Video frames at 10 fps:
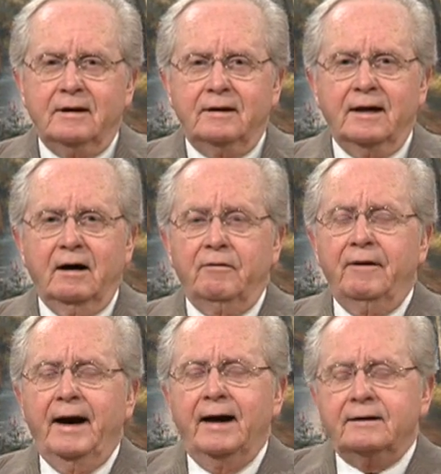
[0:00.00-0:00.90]
Now,
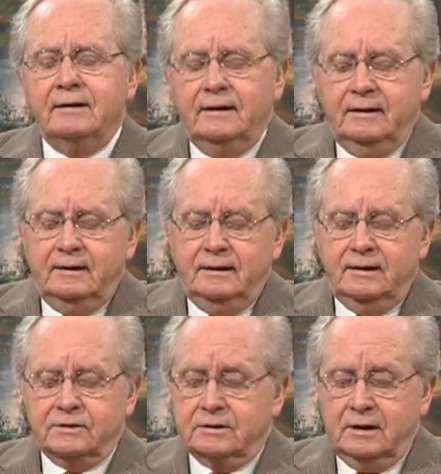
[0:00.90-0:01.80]
that
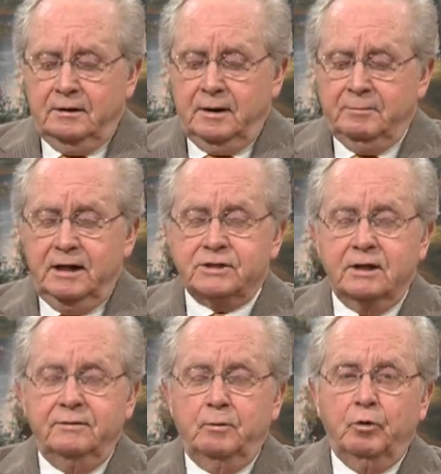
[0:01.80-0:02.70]
is, uh, I mean,
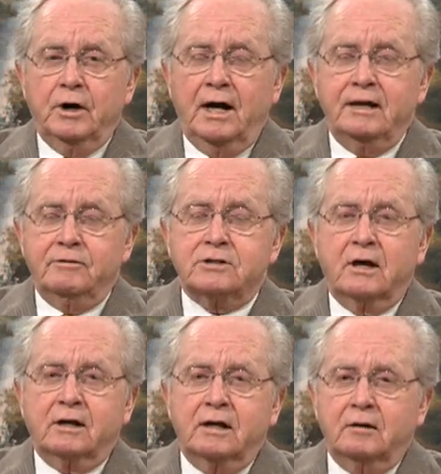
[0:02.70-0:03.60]
then we're not even
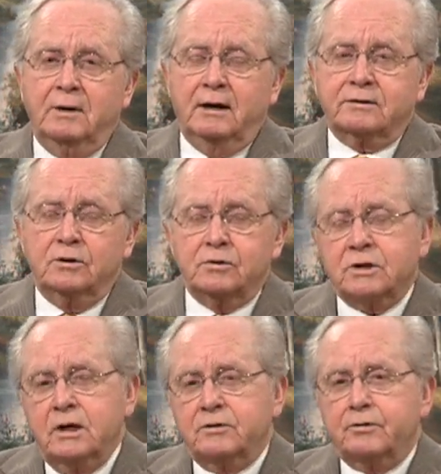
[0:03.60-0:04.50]
talking about
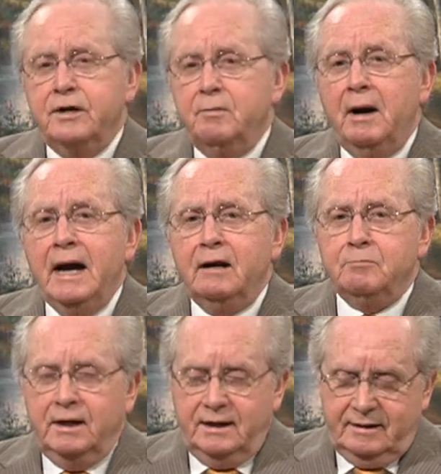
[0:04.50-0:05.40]
those three
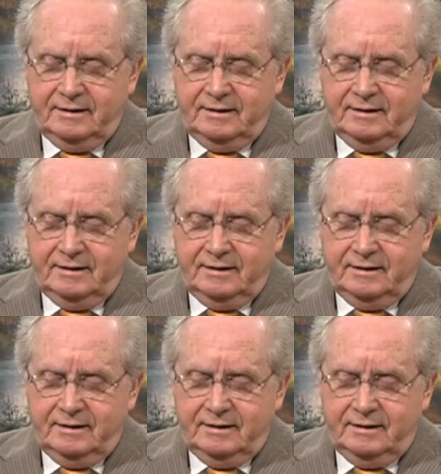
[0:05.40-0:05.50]
madmen